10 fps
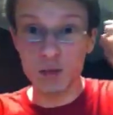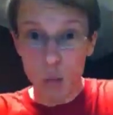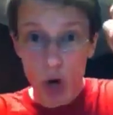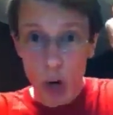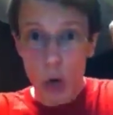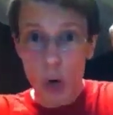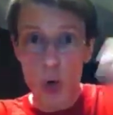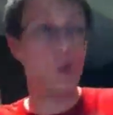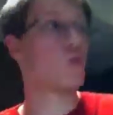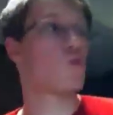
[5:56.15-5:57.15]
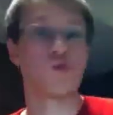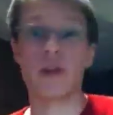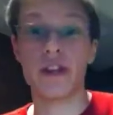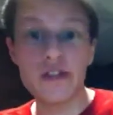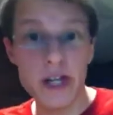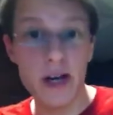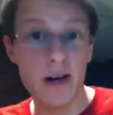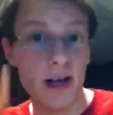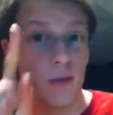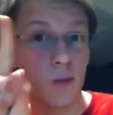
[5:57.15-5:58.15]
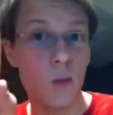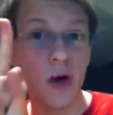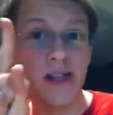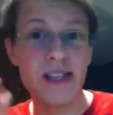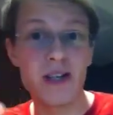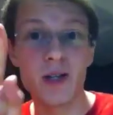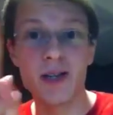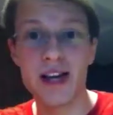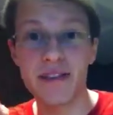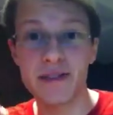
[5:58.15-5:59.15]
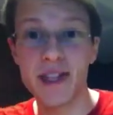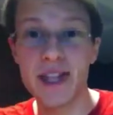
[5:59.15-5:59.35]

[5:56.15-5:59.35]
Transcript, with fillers: Woo! With this year, and I have one year left,